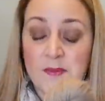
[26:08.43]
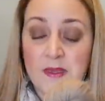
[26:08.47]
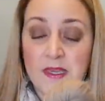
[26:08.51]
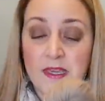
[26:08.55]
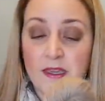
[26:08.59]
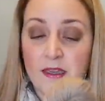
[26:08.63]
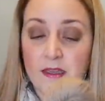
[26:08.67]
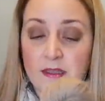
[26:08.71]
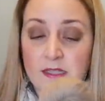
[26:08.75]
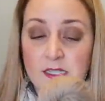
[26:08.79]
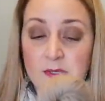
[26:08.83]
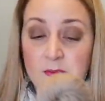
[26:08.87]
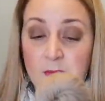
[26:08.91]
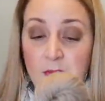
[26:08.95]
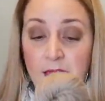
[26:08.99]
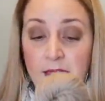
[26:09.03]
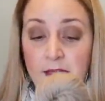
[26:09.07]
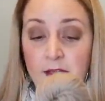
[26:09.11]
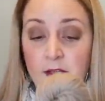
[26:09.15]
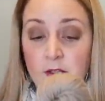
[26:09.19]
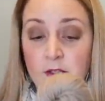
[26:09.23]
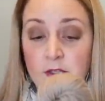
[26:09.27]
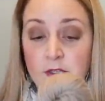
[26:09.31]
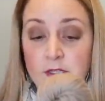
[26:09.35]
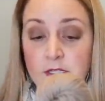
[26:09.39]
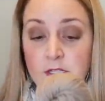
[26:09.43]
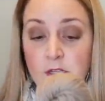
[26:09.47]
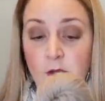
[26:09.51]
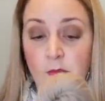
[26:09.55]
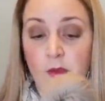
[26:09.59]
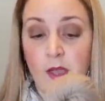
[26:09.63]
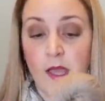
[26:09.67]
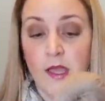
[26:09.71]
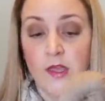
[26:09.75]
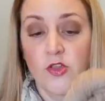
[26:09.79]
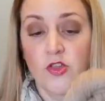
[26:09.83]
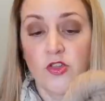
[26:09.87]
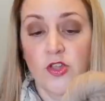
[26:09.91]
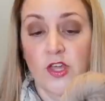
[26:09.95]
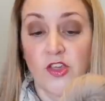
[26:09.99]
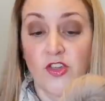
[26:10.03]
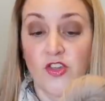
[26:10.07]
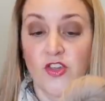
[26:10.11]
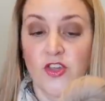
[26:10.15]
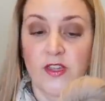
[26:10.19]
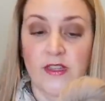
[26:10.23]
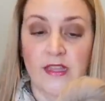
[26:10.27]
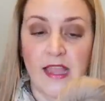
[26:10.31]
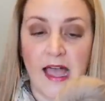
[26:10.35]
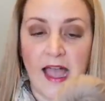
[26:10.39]
me smile so much. And
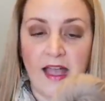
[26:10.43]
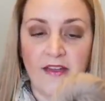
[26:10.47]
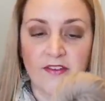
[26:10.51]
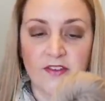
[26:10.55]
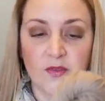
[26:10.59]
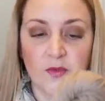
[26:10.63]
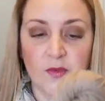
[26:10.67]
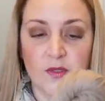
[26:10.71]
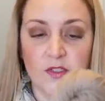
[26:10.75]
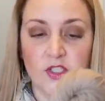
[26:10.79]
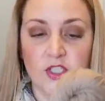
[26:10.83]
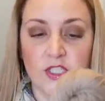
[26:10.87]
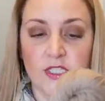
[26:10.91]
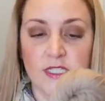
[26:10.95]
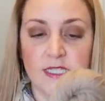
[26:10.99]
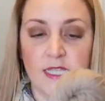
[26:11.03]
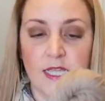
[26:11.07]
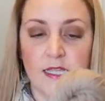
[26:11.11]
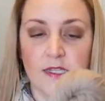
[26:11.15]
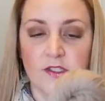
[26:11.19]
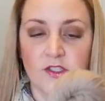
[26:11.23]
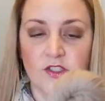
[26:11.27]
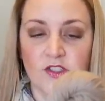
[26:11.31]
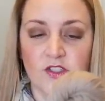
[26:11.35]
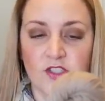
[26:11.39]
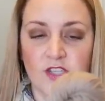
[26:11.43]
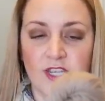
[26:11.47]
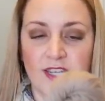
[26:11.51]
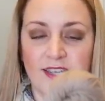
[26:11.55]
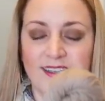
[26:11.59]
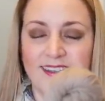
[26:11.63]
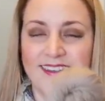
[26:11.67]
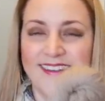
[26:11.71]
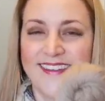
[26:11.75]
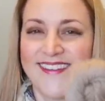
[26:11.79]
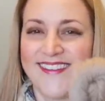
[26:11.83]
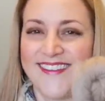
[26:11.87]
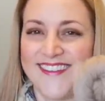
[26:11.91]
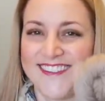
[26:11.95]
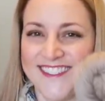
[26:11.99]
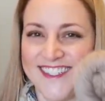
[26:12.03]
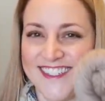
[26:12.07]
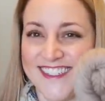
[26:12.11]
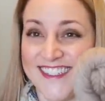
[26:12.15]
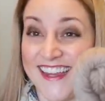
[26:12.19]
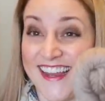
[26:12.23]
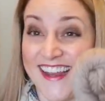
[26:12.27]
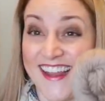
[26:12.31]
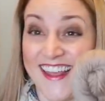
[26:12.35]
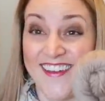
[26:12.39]
she laughed when she said
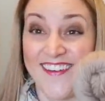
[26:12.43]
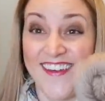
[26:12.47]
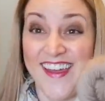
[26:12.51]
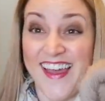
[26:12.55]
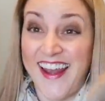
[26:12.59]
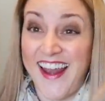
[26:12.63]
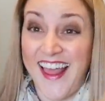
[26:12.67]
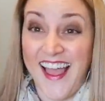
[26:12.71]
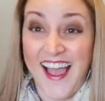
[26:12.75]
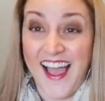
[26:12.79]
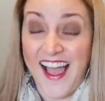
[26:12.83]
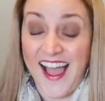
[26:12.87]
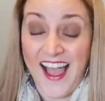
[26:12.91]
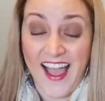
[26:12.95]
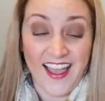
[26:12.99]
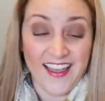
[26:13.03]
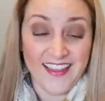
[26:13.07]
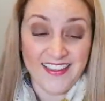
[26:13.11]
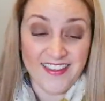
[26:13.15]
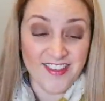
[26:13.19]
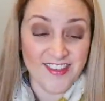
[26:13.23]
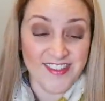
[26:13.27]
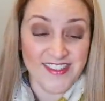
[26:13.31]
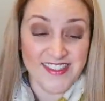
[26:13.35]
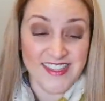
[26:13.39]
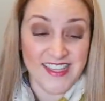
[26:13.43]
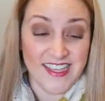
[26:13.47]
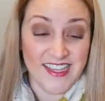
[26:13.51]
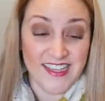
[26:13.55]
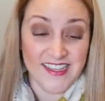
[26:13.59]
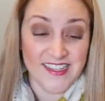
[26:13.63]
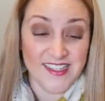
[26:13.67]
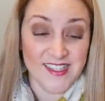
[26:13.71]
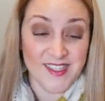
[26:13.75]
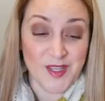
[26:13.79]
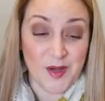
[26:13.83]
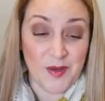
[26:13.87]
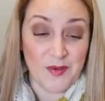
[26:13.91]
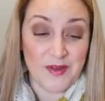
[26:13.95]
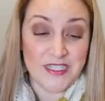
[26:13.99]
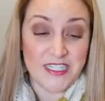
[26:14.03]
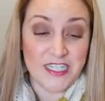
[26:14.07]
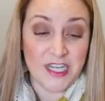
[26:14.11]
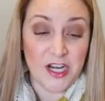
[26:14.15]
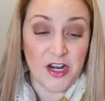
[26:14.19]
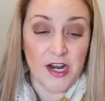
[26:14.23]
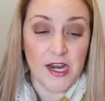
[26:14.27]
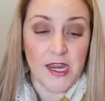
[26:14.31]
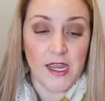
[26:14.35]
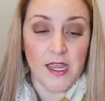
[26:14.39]
she did it. And I just think it's so
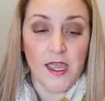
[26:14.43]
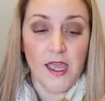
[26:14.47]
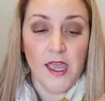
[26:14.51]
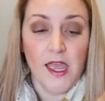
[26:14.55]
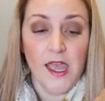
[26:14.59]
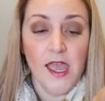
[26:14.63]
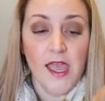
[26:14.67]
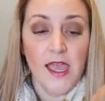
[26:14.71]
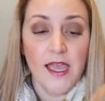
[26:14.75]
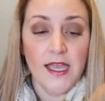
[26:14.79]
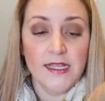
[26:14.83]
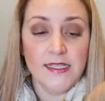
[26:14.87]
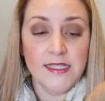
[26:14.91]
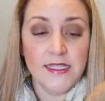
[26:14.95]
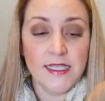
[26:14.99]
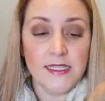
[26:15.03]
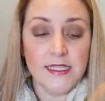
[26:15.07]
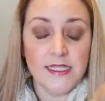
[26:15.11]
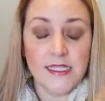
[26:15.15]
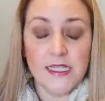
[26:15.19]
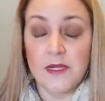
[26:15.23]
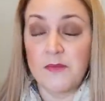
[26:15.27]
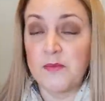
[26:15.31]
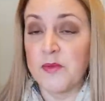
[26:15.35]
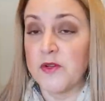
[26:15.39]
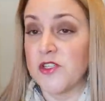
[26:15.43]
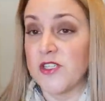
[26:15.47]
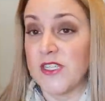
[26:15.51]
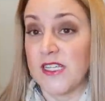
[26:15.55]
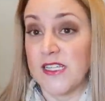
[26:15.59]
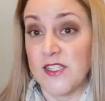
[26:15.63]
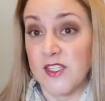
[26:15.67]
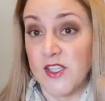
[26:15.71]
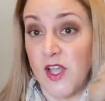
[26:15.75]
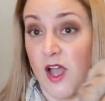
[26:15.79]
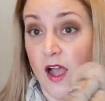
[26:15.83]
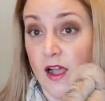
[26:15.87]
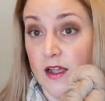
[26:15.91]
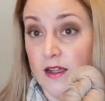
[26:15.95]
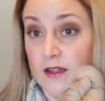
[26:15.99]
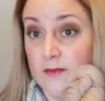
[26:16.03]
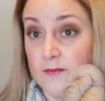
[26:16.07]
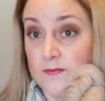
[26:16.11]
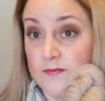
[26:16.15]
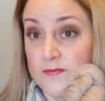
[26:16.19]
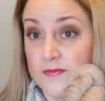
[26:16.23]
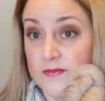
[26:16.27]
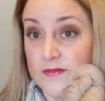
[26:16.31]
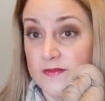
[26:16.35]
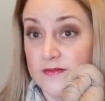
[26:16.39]
endearing. It says 10% sock.
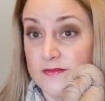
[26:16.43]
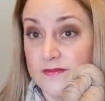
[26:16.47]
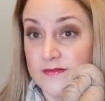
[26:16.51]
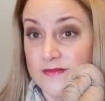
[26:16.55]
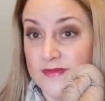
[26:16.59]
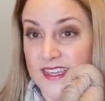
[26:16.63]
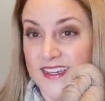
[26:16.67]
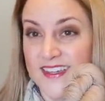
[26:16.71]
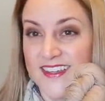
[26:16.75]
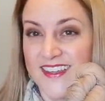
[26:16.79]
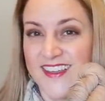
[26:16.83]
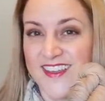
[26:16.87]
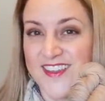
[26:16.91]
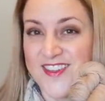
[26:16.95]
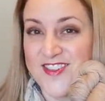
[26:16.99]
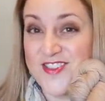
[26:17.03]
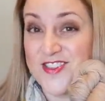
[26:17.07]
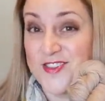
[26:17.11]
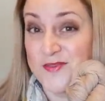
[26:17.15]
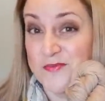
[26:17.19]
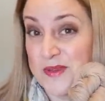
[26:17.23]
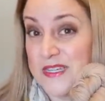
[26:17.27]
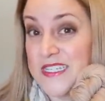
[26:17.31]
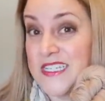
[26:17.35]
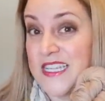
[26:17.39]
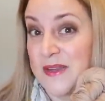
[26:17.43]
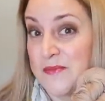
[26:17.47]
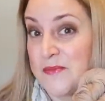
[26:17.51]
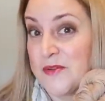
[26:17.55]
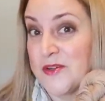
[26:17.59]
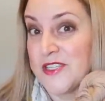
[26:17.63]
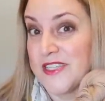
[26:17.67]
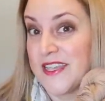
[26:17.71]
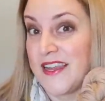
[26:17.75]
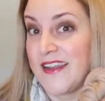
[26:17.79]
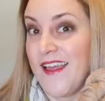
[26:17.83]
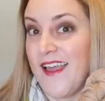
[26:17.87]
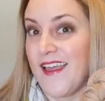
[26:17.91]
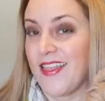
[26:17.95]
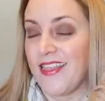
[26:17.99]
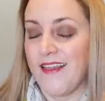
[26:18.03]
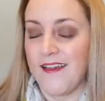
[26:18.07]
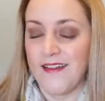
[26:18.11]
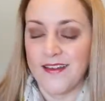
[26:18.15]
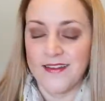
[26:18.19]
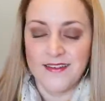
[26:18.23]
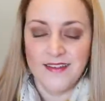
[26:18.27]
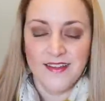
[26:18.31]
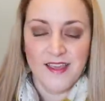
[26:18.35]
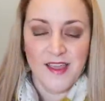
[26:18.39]
It should be 10%
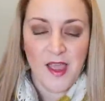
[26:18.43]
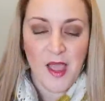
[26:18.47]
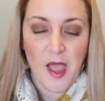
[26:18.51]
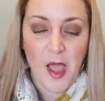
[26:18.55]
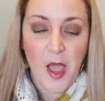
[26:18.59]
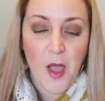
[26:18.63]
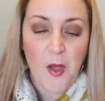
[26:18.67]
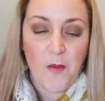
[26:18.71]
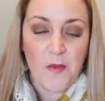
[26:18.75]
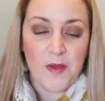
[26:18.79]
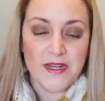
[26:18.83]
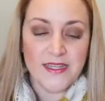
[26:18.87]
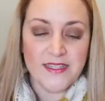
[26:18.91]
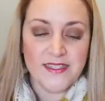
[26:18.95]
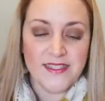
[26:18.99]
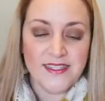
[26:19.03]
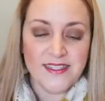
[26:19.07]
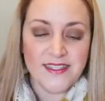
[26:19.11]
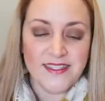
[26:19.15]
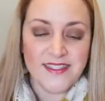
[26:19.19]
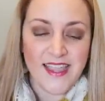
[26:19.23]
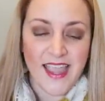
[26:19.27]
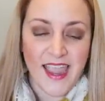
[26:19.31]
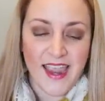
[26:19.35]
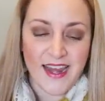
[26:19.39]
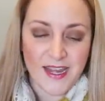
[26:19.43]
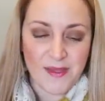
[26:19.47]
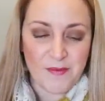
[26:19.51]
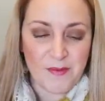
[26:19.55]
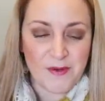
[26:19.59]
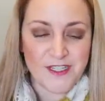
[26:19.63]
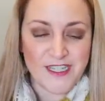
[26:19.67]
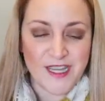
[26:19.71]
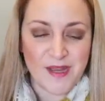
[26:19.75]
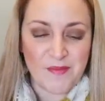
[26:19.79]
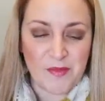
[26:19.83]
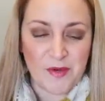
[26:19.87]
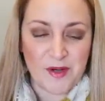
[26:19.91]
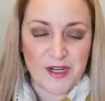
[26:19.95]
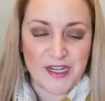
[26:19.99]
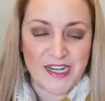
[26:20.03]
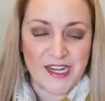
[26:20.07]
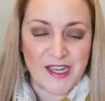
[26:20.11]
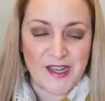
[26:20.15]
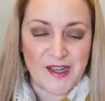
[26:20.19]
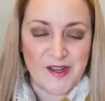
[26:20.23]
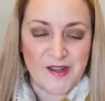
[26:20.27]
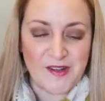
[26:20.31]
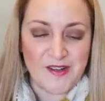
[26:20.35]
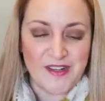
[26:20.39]
nylon. But it's 80%
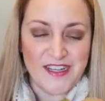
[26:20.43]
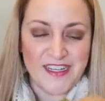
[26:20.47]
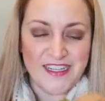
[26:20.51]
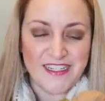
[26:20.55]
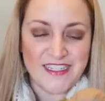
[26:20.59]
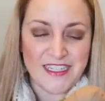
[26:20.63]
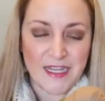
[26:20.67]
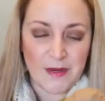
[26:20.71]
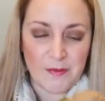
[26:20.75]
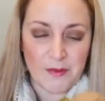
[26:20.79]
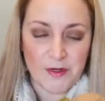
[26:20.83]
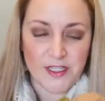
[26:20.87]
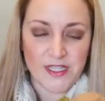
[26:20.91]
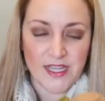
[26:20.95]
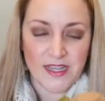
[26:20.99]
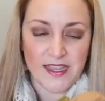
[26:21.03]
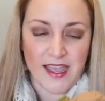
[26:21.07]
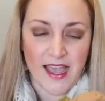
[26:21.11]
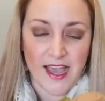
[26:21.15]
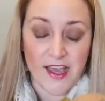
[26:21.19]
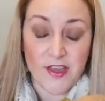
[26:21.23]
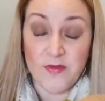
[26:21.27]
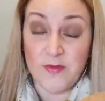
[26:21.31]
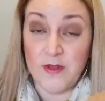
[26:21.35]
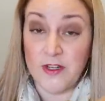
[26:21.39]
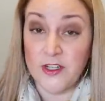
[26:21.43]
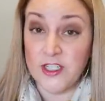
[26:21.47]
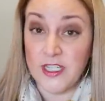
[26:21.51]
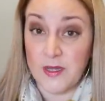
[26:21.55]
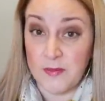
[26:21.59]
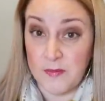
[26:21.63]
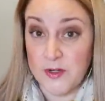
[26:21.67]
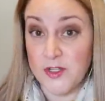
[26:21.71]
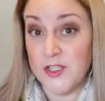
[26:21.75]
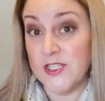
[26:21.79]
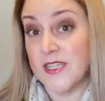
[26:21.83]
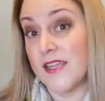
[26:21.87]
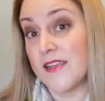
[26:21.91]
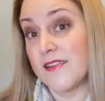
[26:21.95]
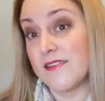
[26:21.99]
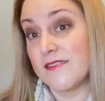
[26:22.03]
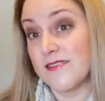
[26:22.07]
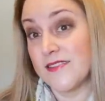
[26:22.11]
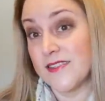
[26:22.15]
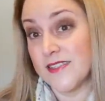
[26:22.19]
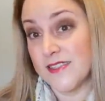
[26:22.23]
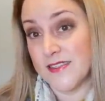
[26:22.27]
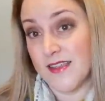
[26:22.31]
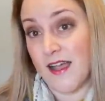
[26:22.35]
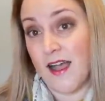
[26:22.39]
merino, 10% cashmere, 10%
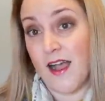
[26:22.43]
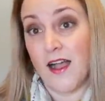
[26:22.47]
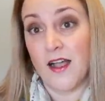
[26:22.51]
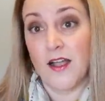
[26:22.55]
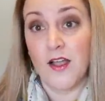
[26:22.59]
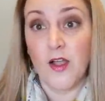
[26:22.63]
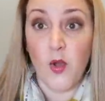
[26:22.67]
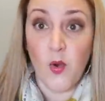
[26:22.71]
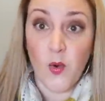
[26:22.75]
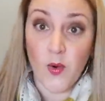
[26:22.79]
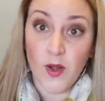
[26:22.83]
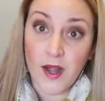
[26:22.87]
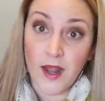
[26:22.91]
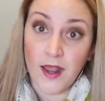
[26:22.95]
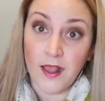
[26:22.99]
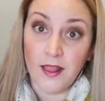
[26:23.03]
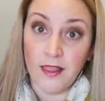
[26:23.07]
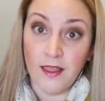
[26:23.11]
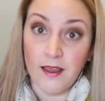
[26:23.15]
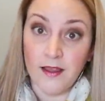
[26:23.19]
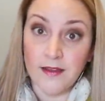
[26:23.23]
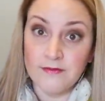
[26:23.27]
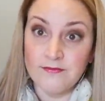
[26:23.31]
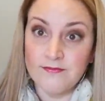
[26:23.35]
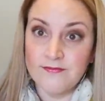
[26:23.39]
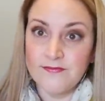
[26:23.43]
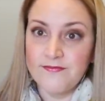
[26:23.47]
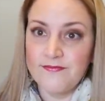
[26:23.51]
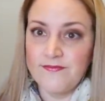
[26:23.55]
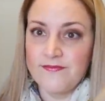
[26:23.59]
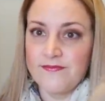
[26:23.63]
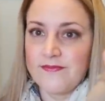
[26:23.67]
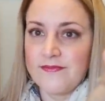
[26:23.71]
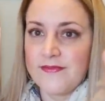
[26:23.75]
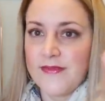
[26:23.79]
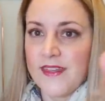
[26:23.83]
sock or nylon. I'm